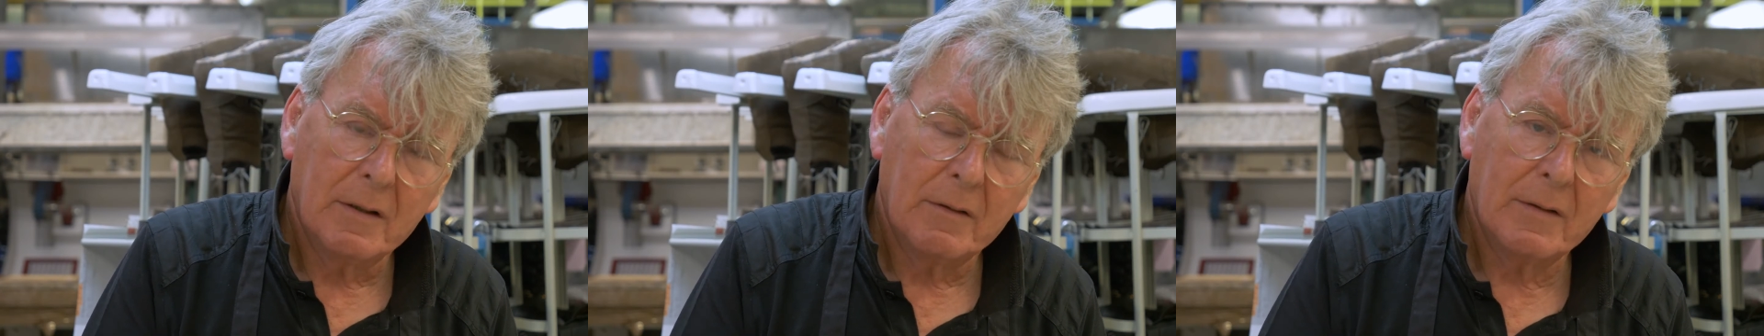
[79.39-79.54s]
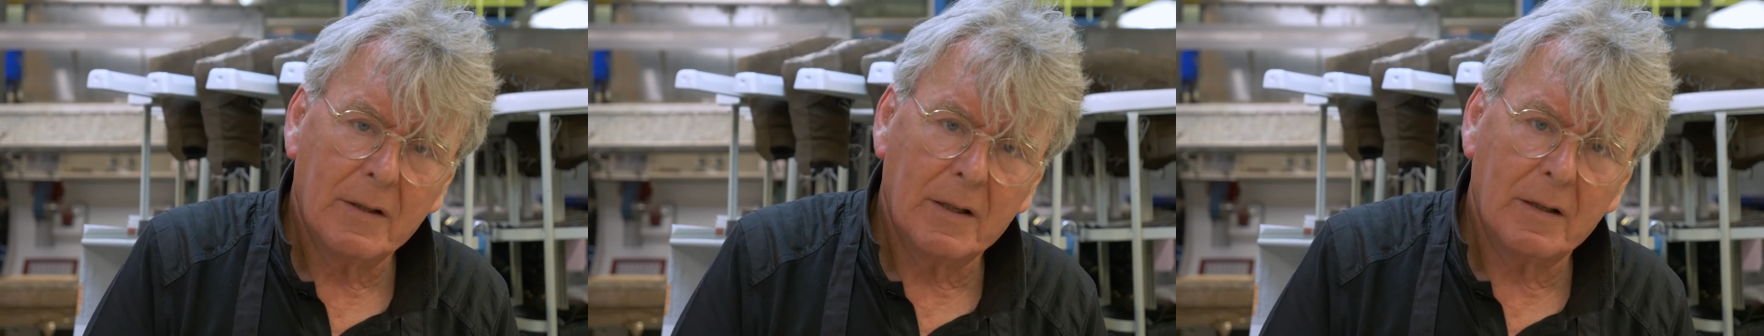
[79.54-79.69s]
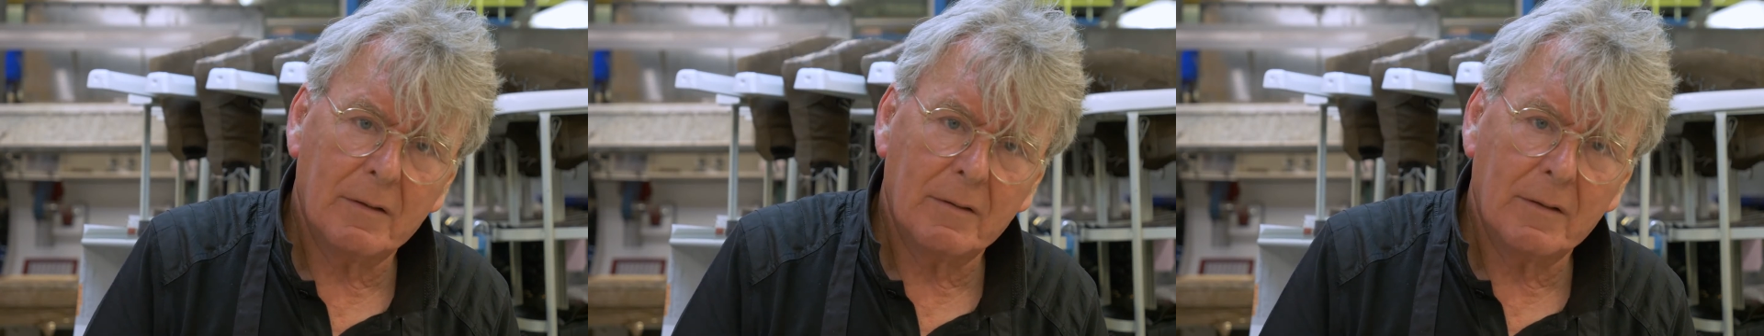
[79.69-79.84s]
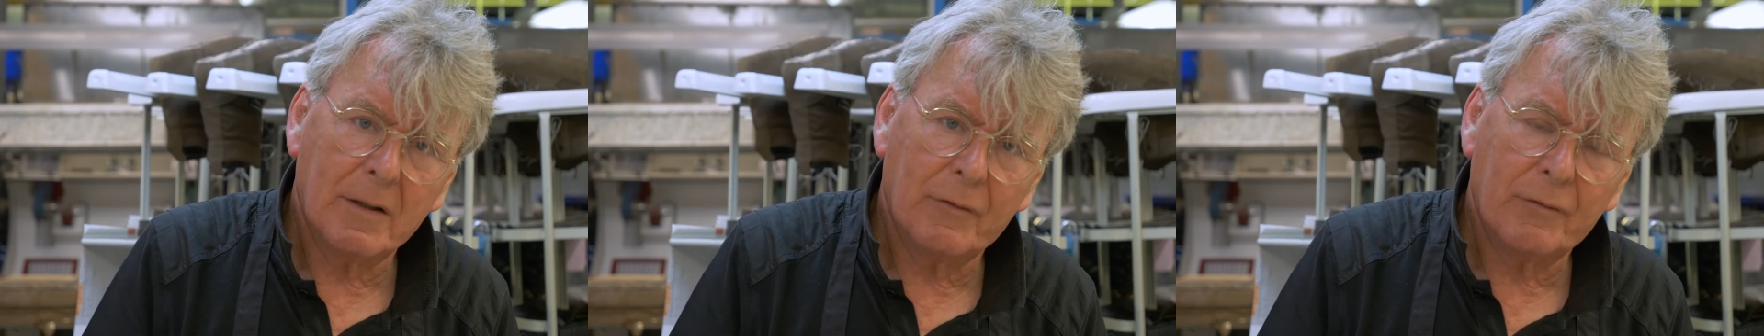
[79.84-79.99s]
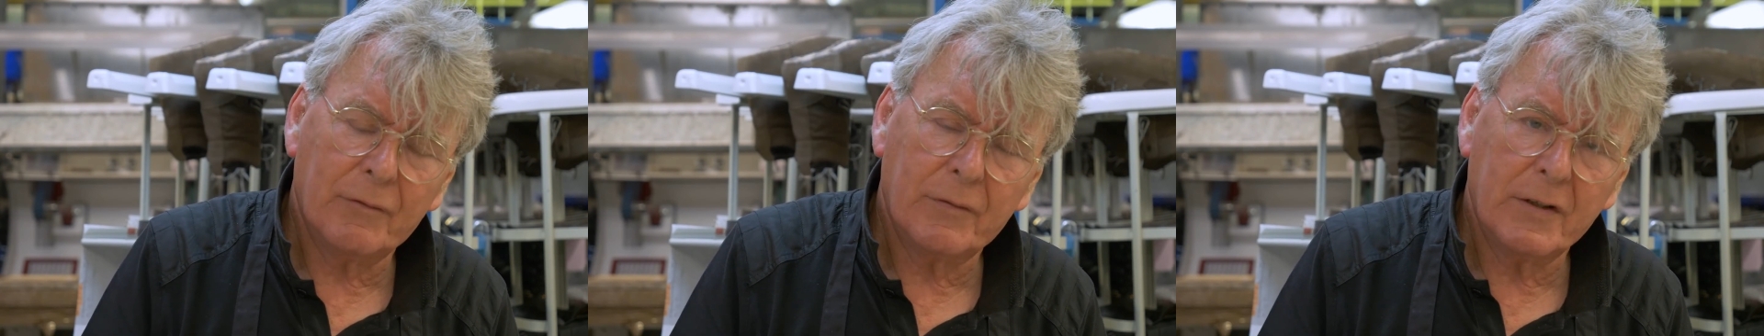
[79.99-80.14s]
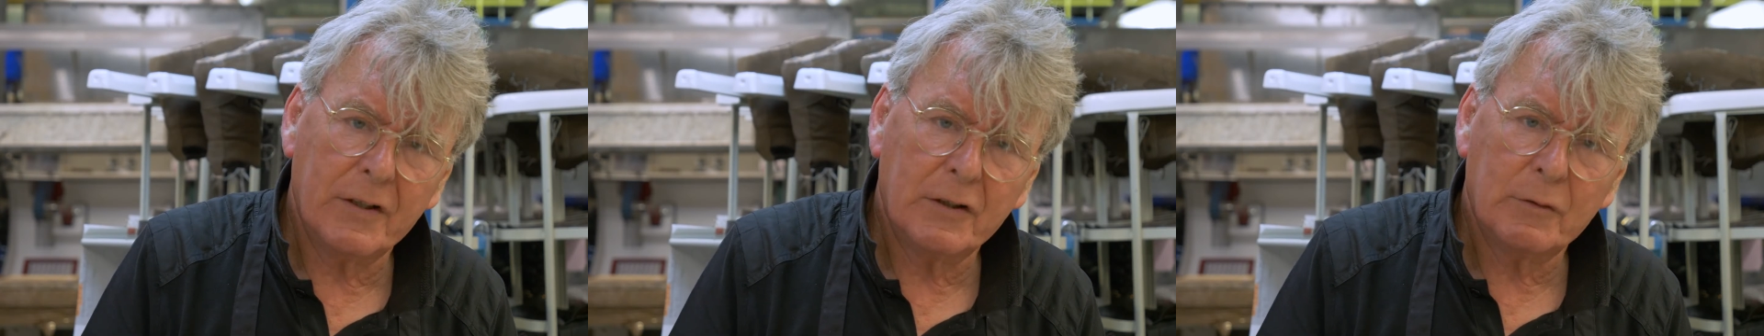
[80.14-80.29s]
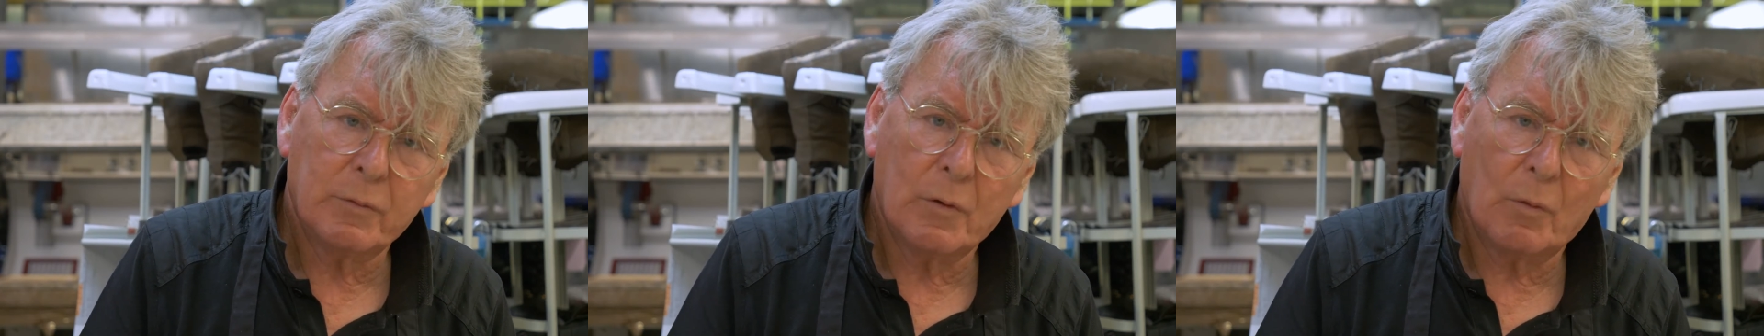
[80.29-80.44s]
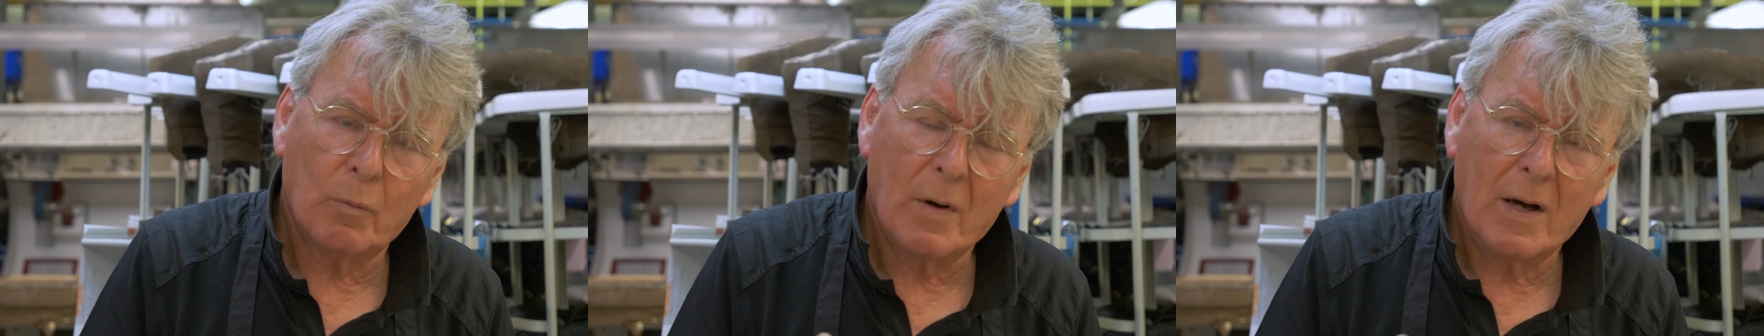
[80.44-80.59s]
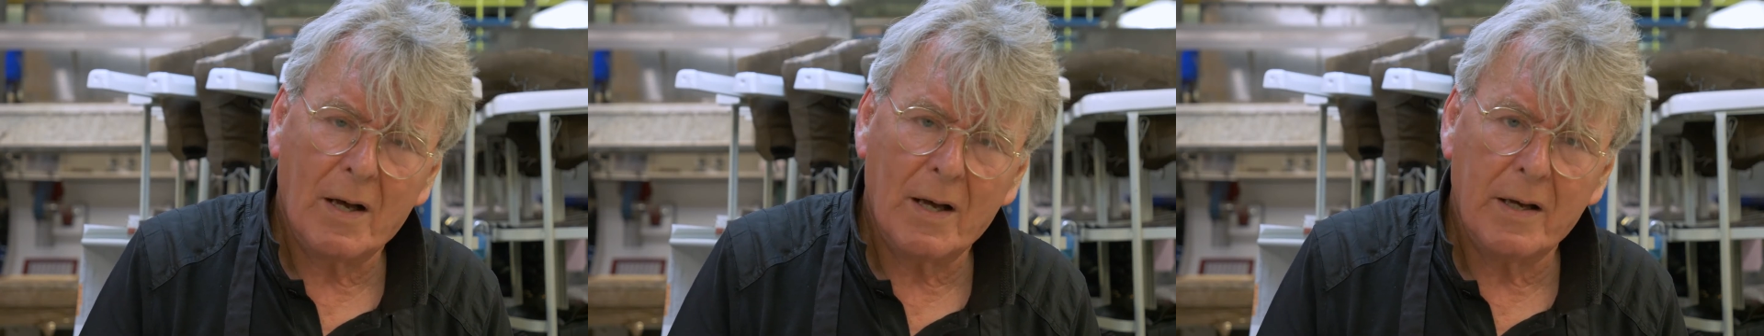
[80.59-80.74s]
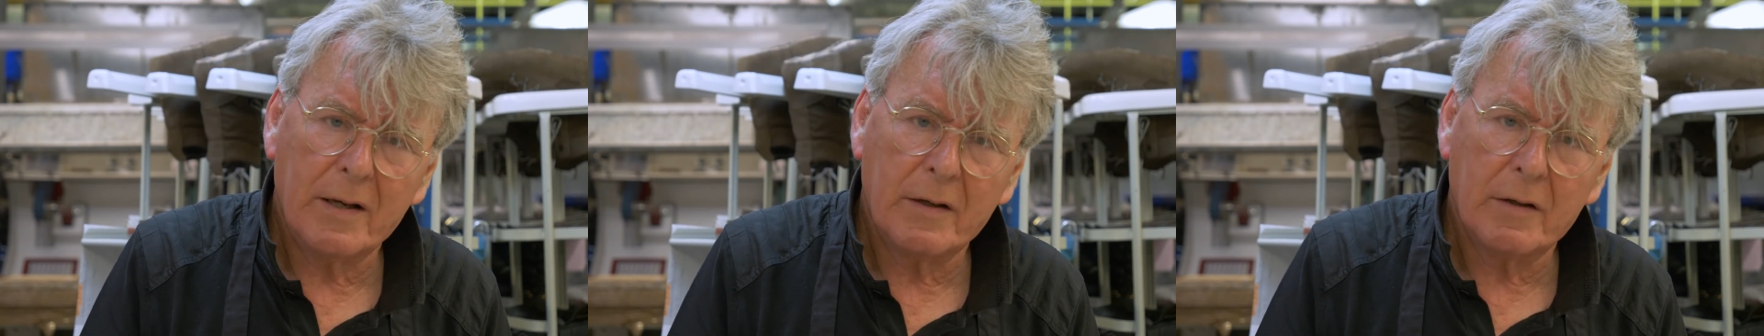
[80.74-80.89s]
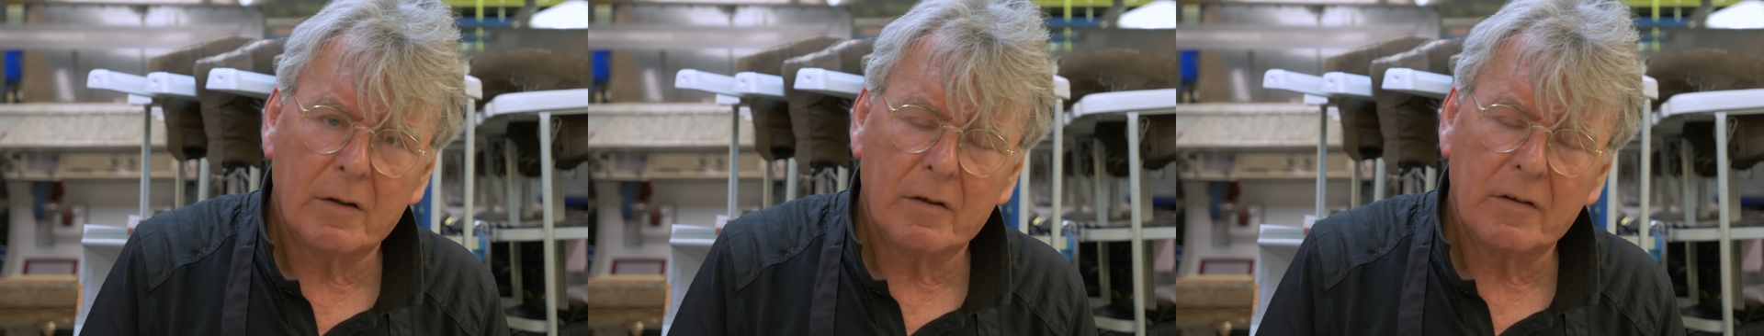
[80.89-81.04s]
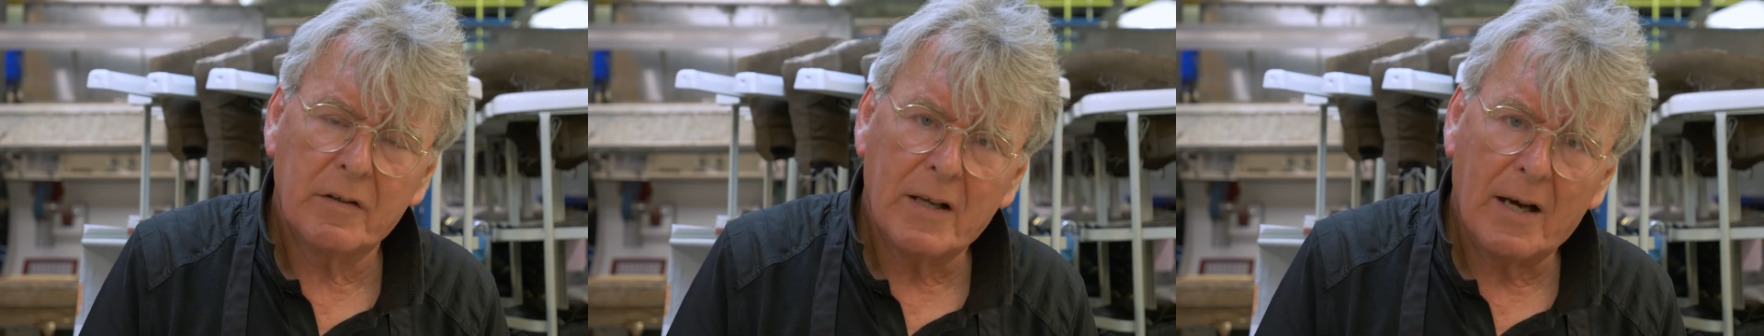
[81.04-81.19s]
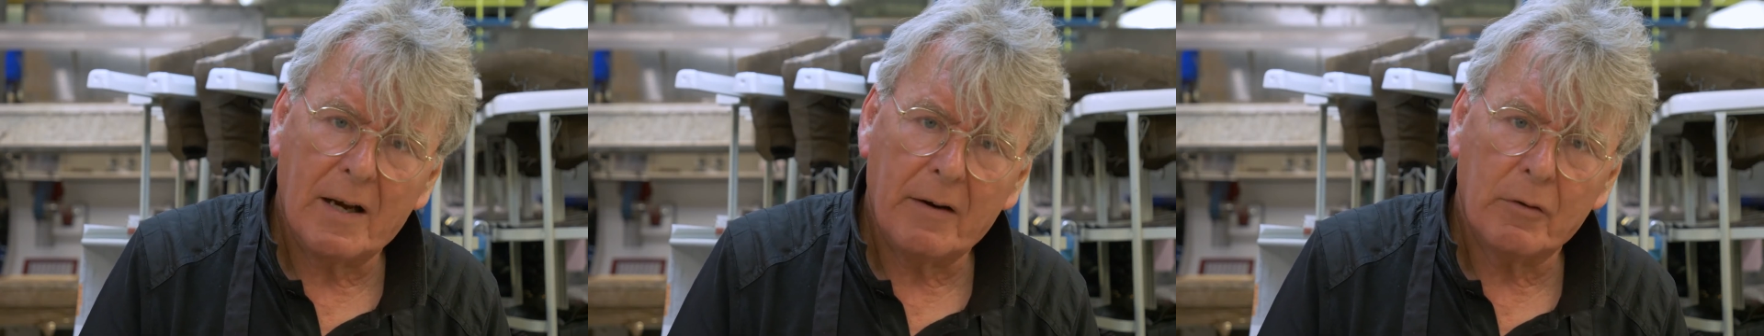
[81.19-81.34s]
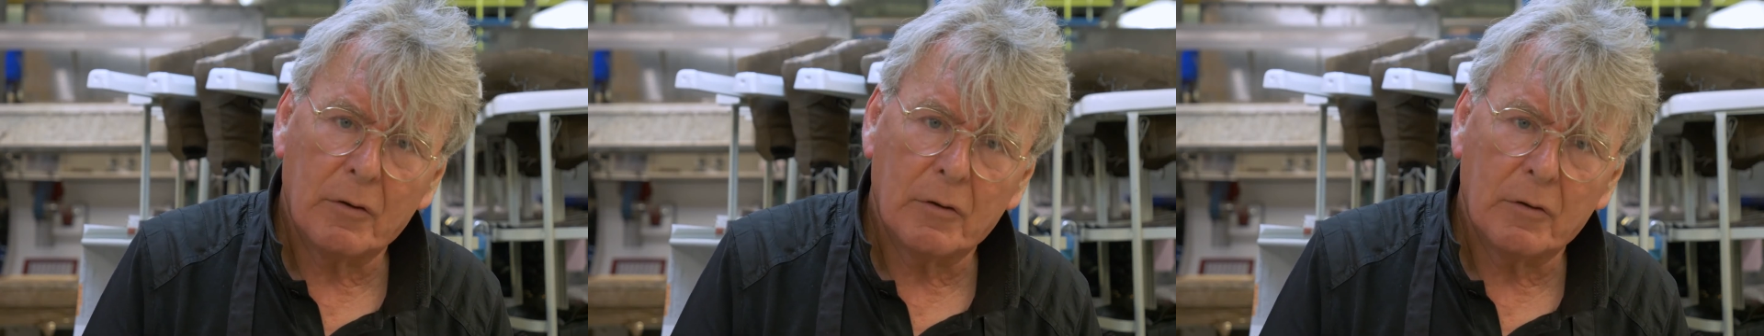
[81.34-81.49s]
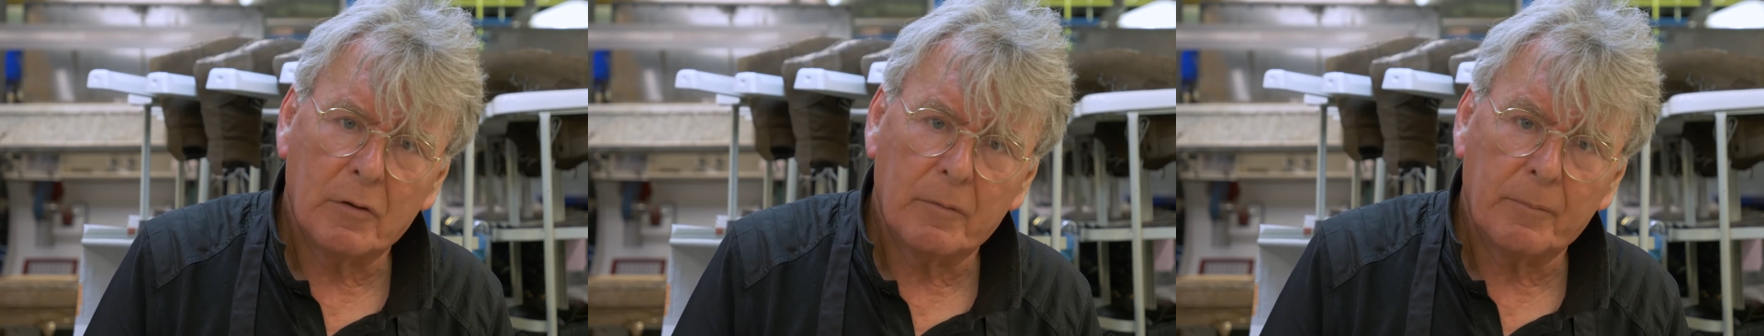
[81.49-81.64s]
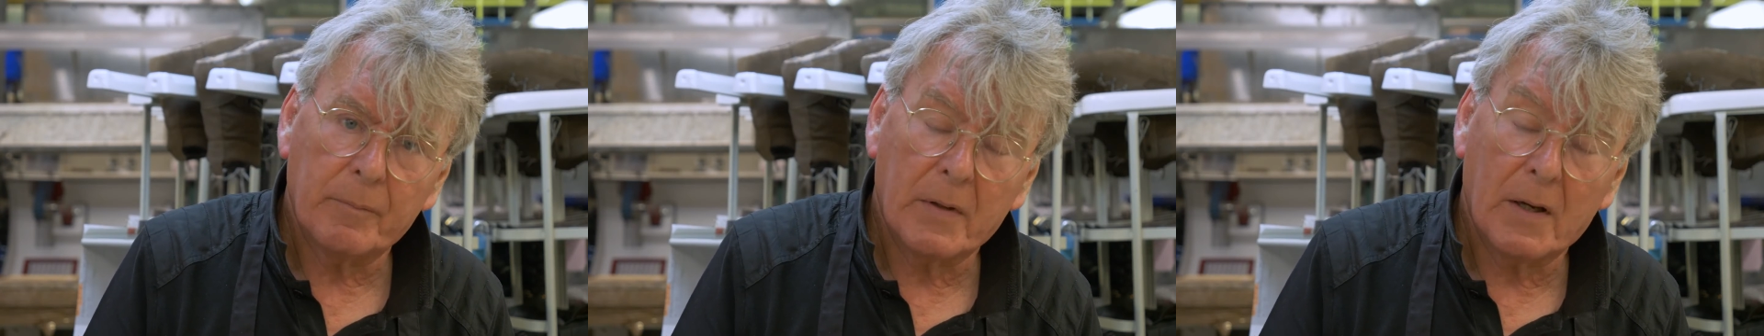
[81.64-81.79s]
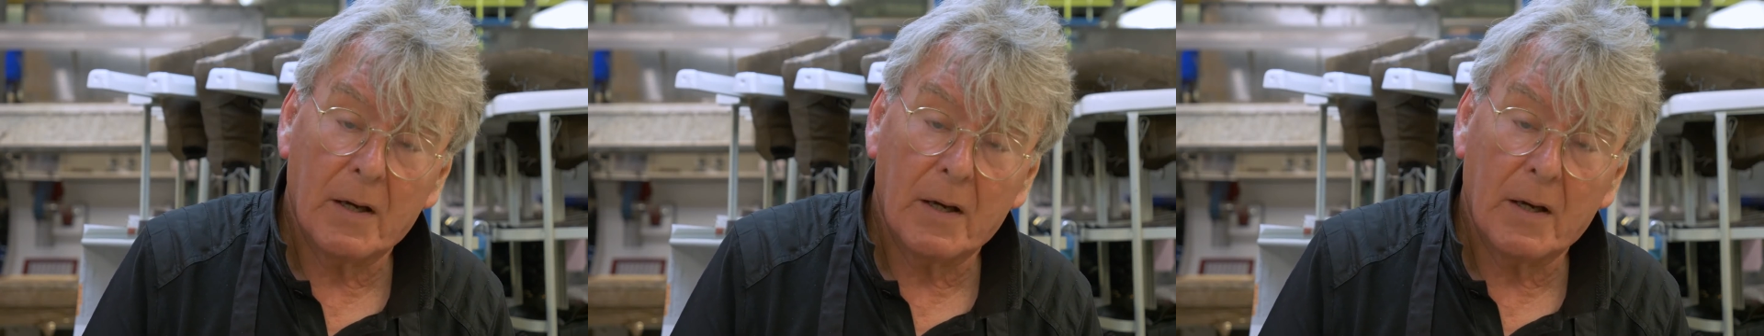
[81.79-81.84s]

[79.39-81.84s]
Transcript: Their feet were wide or narrow,